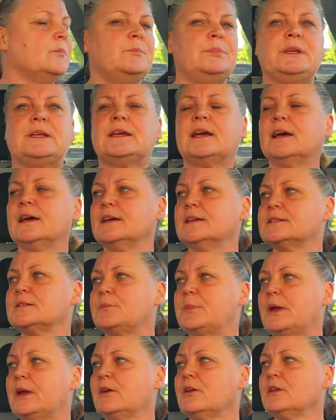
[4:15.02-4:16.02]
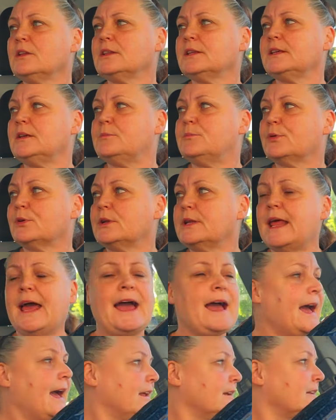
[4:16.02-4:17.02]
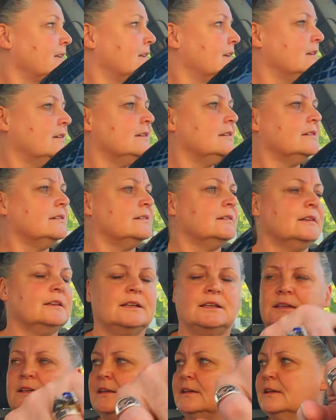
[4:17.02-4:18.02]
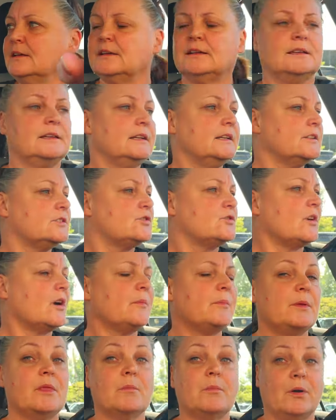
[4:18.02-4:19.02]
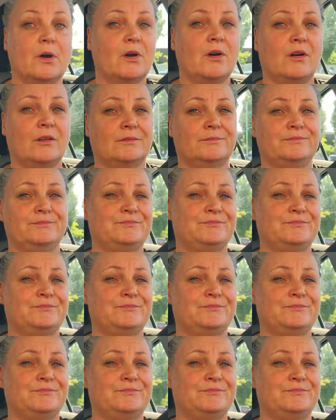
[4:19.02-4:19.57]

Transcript: because apparently Bernat is dropping the ball,